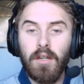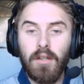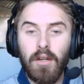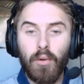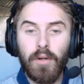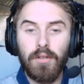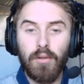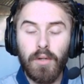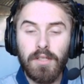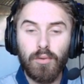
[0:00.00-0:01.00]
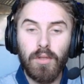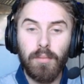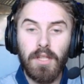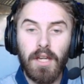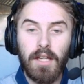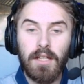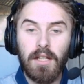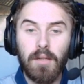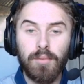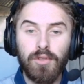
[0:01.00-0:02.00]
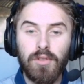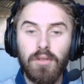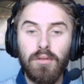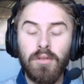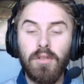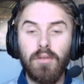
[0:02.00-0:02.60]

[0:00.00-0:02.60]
The race will be 8 laps long,